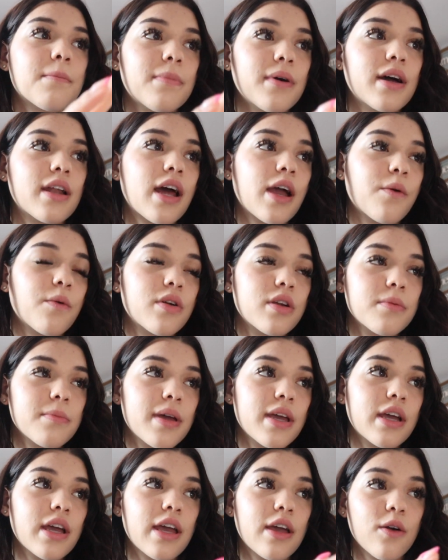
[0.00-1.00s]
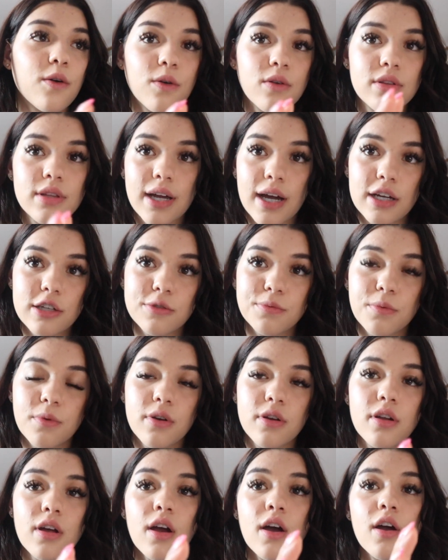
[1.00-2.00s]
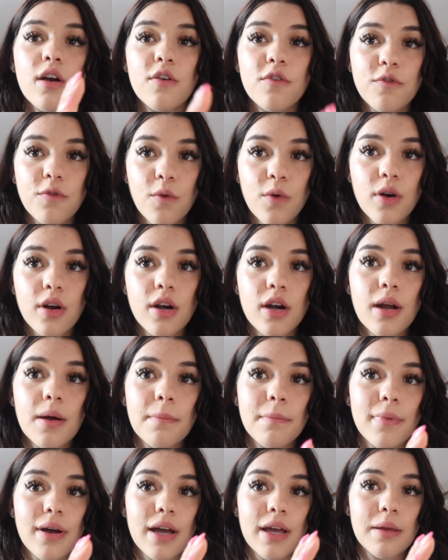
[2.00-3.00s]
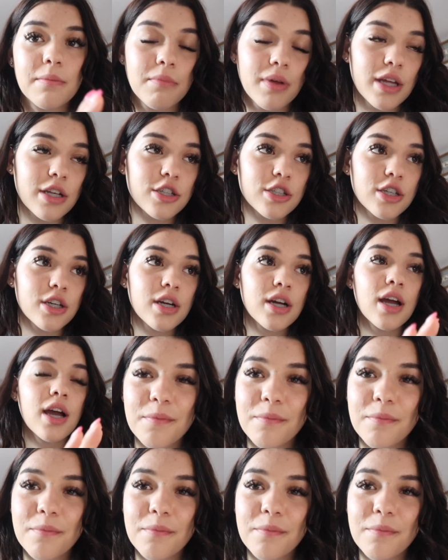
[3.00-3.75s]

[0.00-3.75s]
but I want to make a whole dashboard for my major.